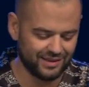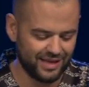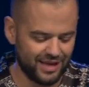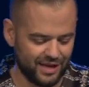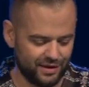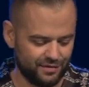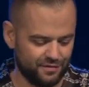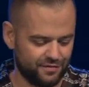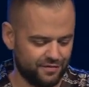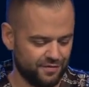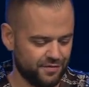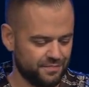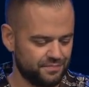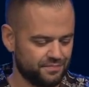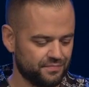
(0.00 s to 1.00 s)
live.
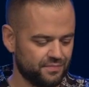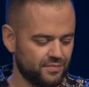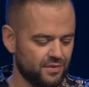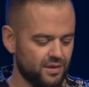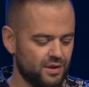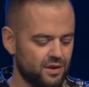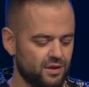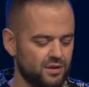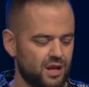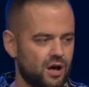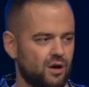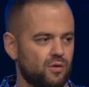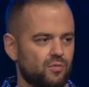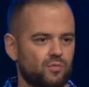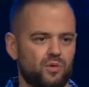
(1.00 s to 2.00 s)

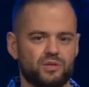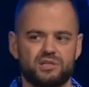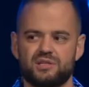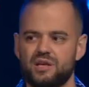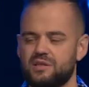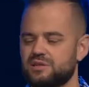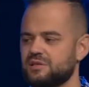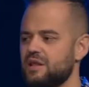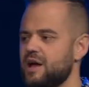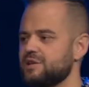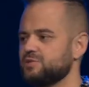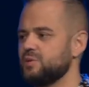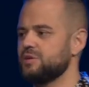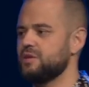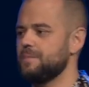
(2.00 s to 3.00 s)
Now, we said this
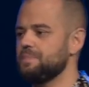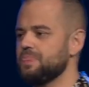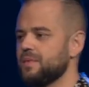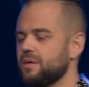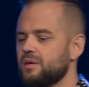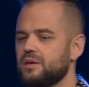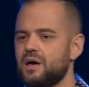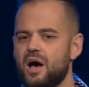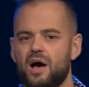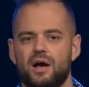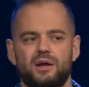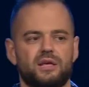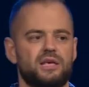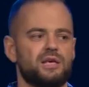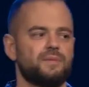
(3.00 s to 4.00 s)
last week that
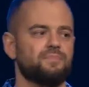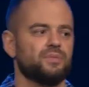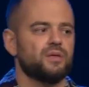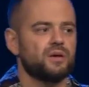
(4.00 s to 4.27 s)
God, he